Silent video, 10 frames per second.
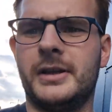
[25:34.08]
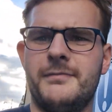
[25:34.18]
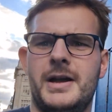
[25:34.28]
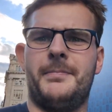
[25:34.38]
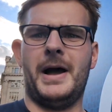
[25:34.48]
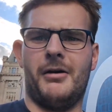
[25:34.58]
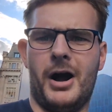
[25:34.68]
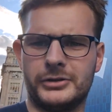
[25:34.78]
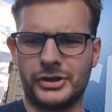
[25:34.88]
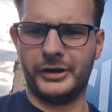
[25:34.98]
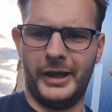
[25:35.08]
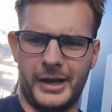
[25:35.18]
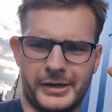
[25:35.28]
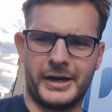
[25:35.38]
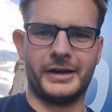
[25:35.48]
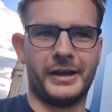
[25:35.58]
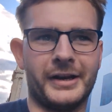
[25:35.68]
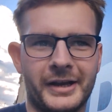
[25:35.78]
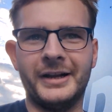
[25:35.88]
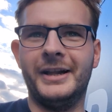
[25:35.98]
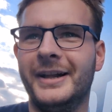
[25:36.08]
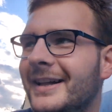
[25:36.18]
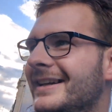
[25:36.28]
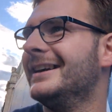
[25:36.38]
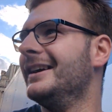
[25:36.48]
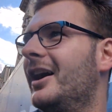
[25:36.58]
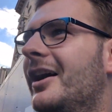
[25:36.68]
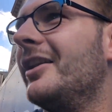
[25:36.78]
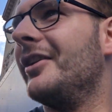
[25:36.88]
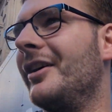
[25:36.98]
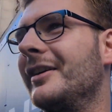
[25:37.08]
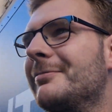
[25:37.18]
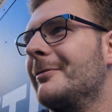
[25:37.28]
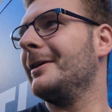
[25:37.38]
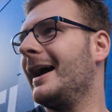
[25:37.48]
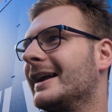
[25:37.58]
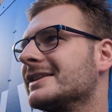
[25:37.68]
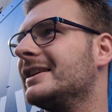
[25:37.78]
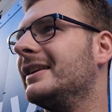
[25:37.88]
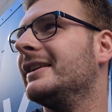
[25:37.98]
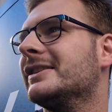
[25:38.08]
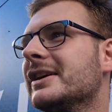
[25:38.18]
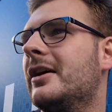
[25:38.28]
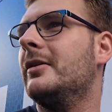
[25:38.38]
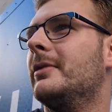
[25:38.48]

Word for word: Give me a bell, I'll join in. Ding, ding, ding. I don't know, it's probably actually legit. Oh